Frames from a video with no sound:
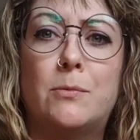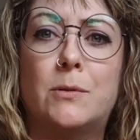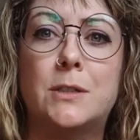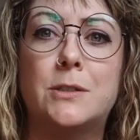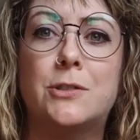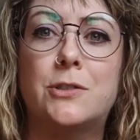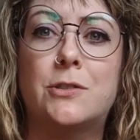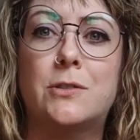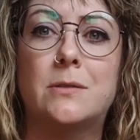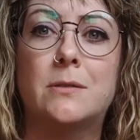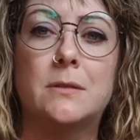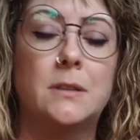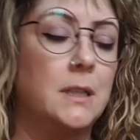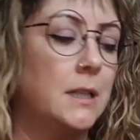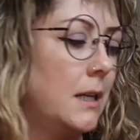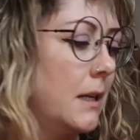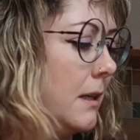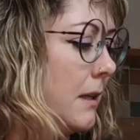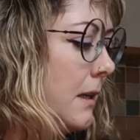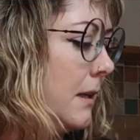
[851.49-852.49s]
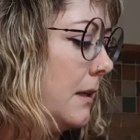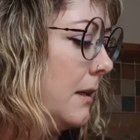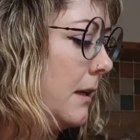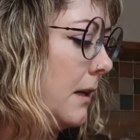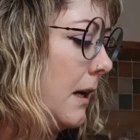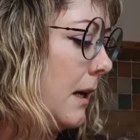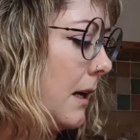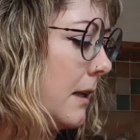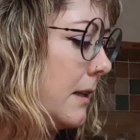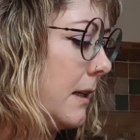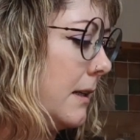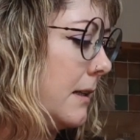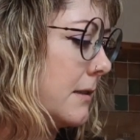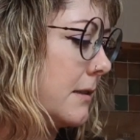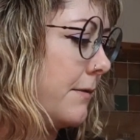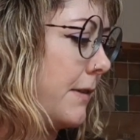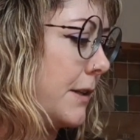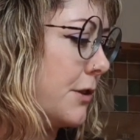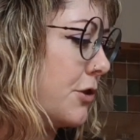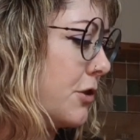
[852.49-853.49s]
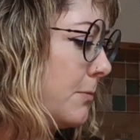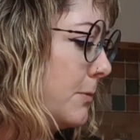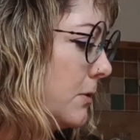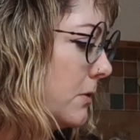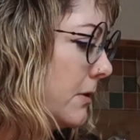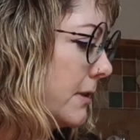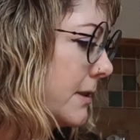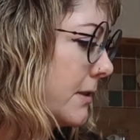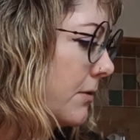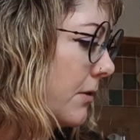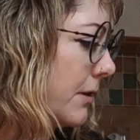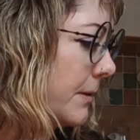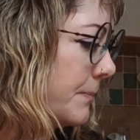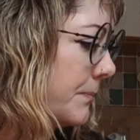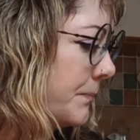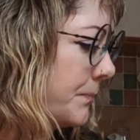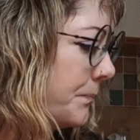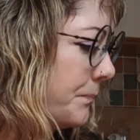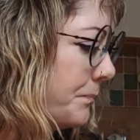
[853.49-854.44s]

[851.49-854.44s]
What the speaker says: which I think is a vegetable glycerin.